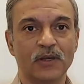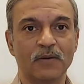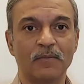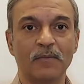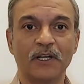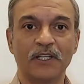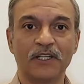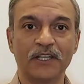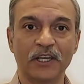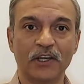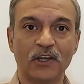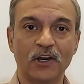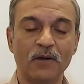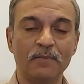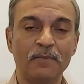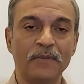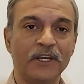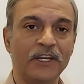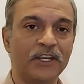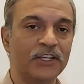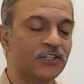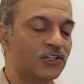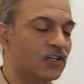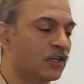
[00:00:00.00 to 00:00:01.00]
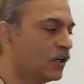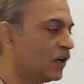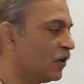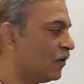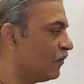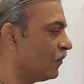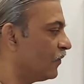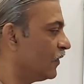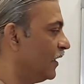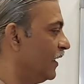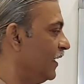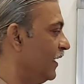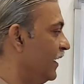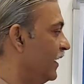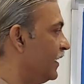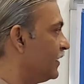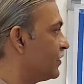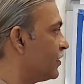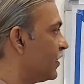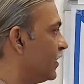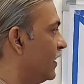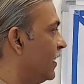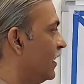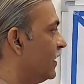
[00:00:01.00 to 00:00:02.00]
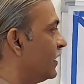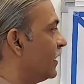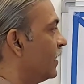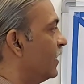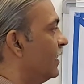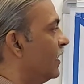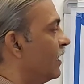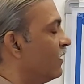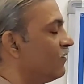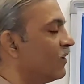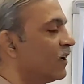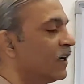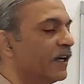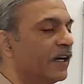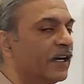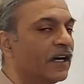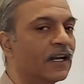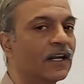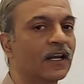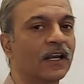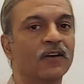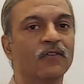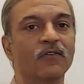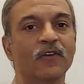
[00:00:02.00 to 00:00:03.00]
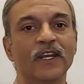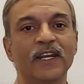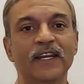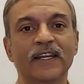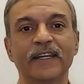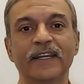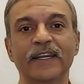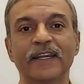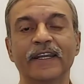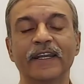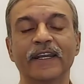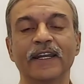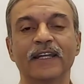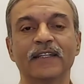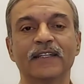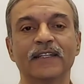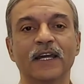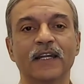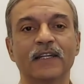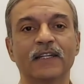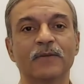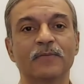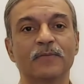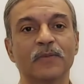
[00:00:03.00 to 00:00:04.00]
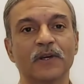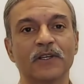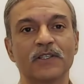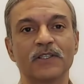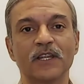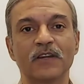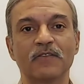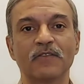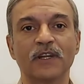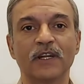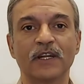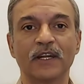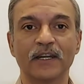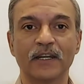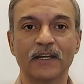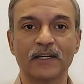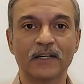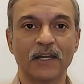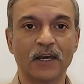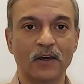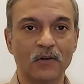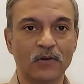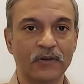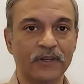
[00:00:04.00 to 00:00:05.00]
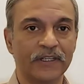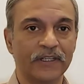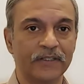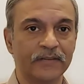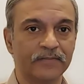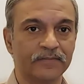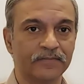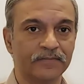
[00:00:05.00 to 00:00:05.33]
But the combination of 8 and 11 here will indicate that the person will get a dowry.